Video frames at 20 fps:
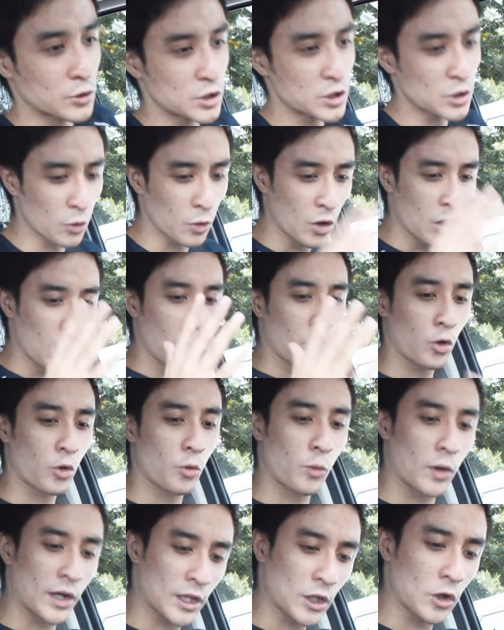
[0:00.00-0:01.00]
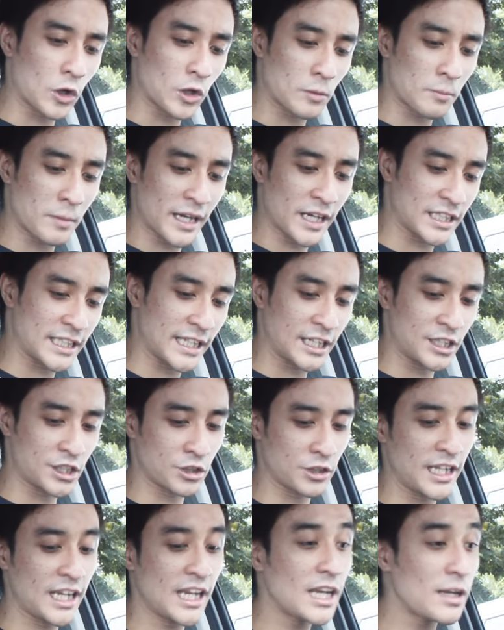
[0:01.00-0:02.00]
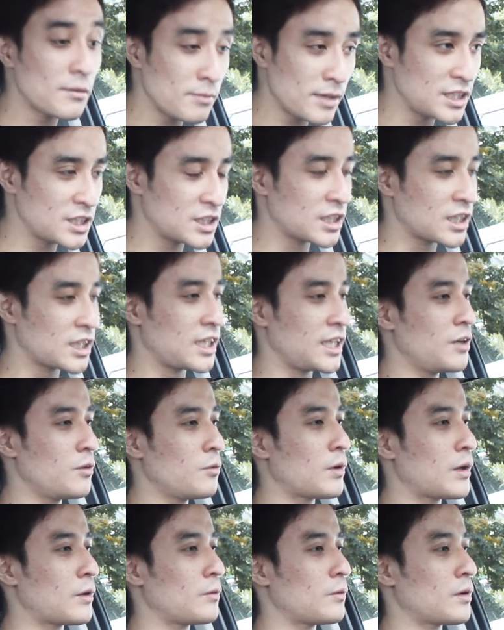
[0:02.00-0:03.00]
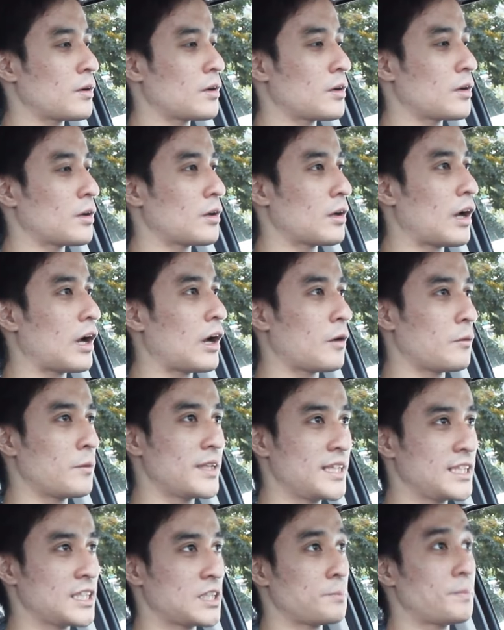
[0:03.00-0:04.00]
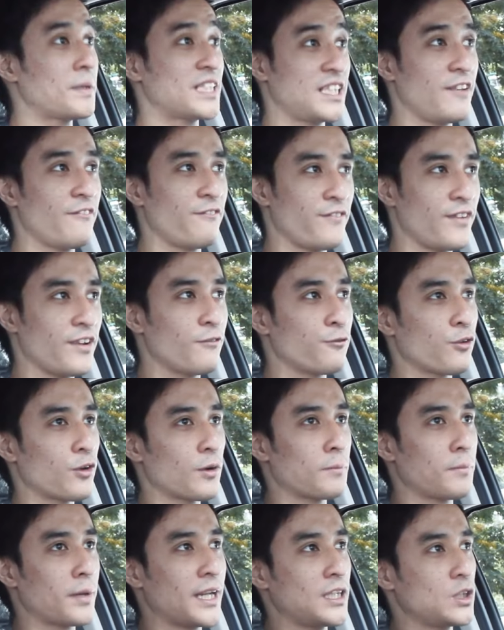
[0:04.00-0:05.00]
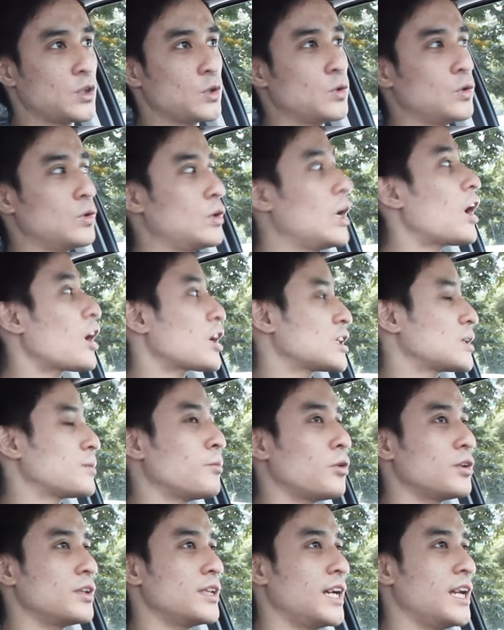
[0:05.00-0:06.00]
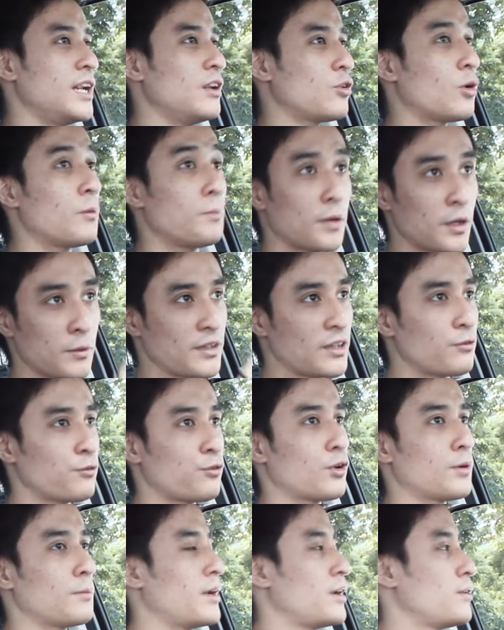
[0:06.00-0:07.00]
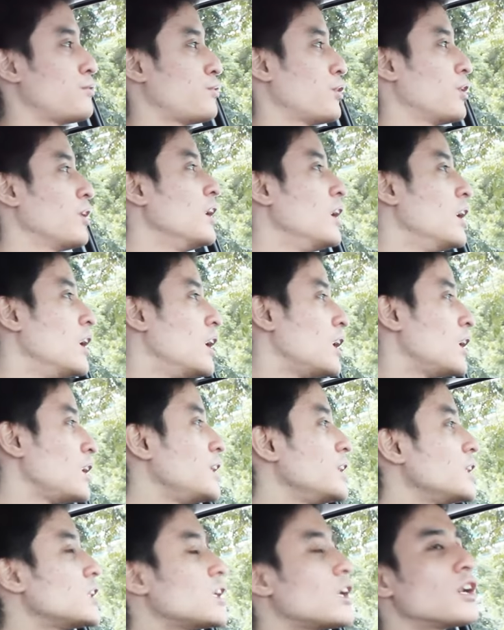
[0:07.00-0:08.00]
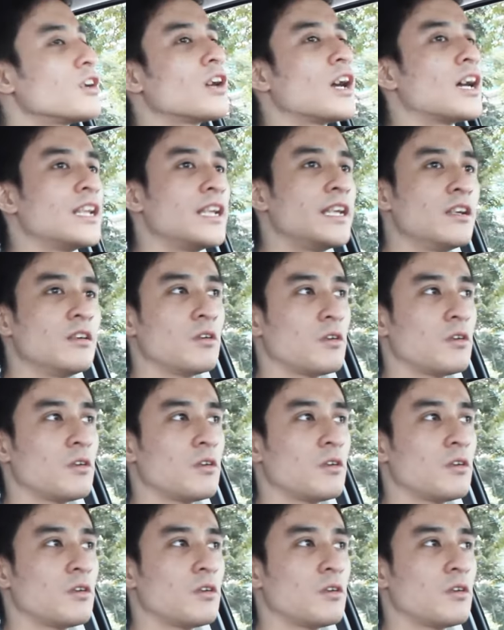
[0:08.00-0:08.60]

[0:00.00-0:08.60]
So what caught my attention immediately when we're with this specific 4x2 Lux model compared with the 4x4, these are running